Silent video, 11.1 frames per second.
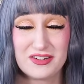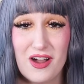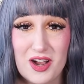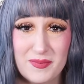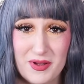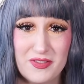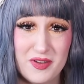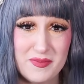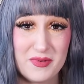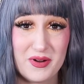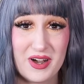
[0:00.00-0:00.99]
to talk about
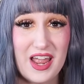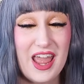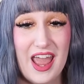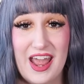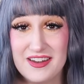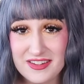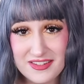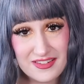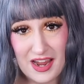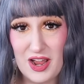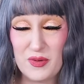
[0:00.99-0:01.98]
them more and to
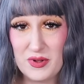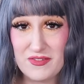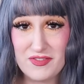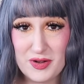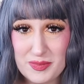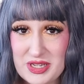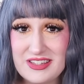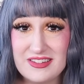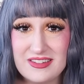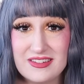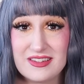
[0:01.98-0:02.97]
style one of their
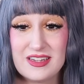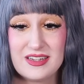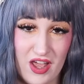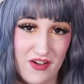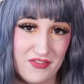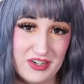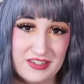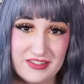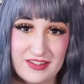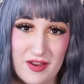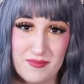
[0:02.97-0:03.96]
pieces. They offered
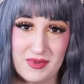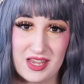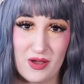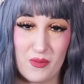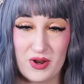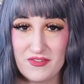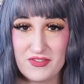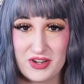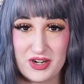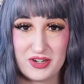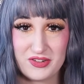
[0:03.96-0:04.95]
to send me one of
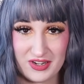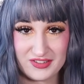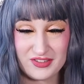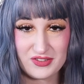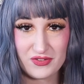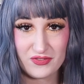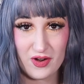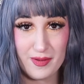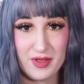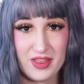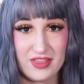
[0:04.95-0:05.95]
their dresses
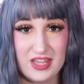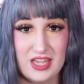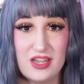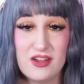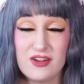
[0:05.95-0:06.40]
from the